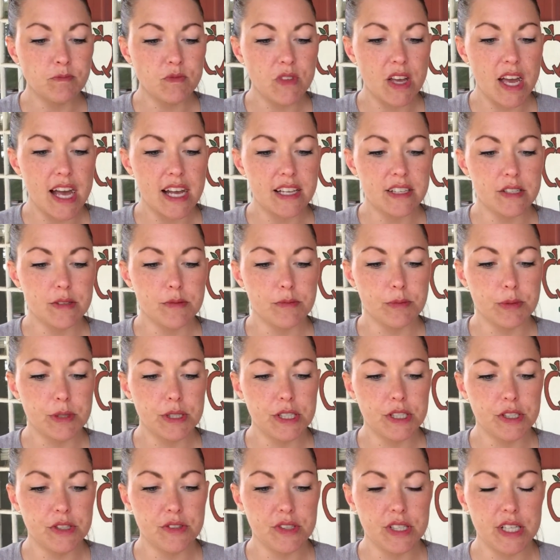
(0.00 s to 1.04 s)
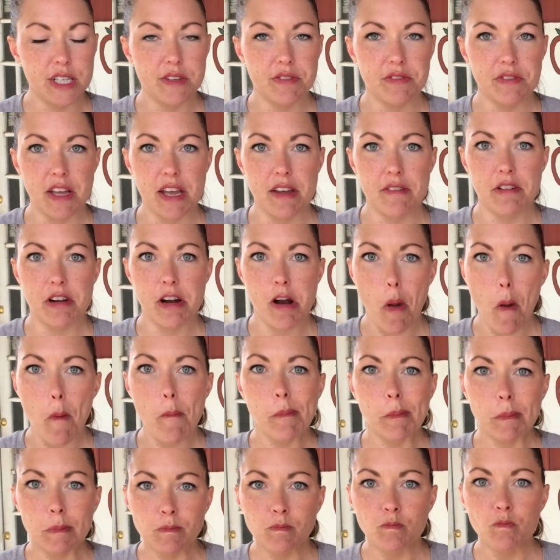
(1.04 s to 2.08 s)
It has a pretty unique flavor.
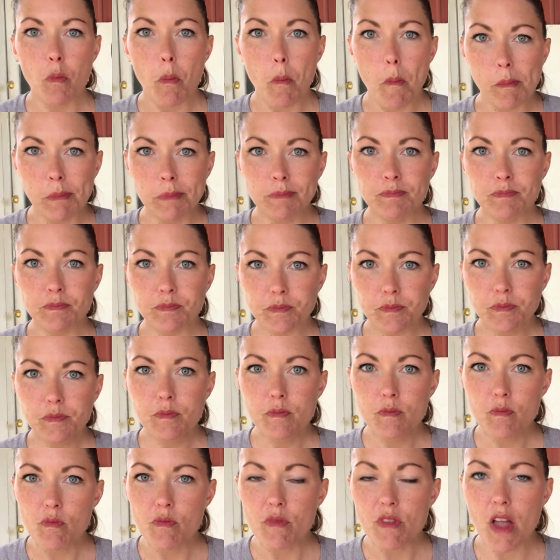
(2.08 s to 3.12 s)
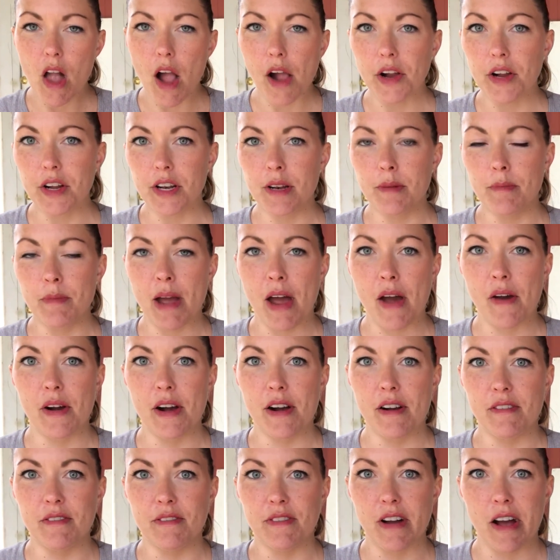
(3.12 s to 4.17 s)
A good
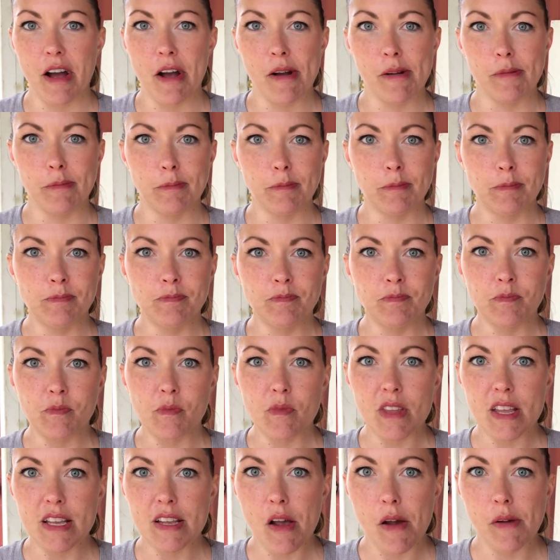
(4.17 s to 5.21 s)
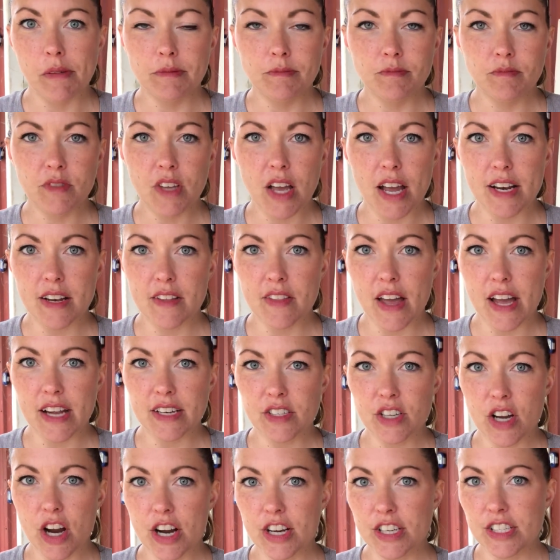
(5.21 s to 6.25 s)
amount of um, kind of
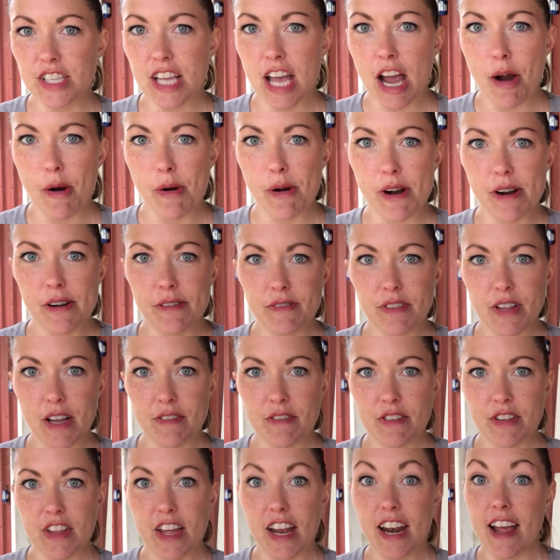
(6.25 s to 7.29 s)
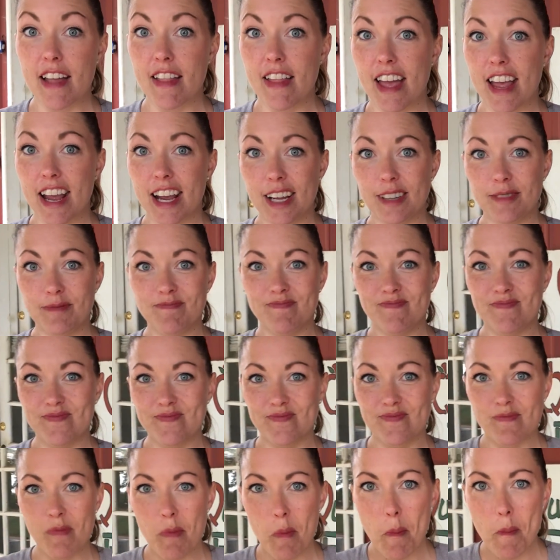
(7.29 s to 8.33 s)
that tart sour flavor that I like.
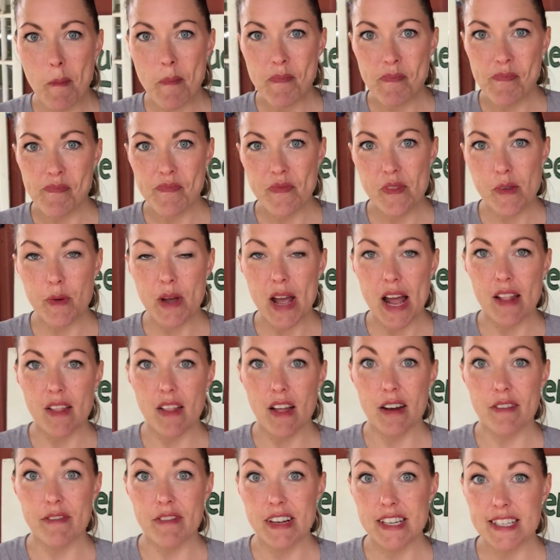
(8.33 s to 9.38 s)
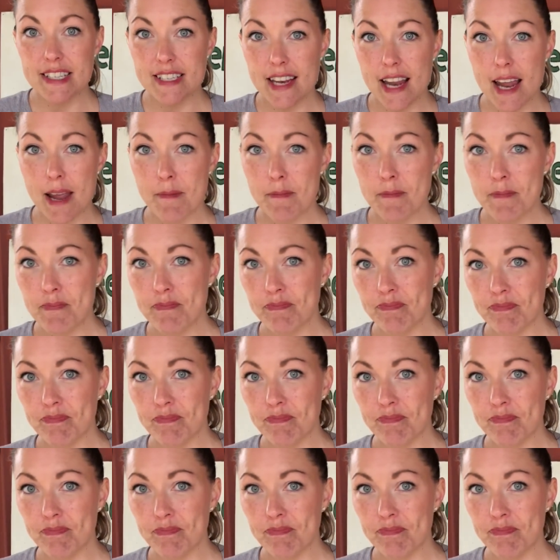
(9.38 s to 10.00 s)
We had a lot of fun today.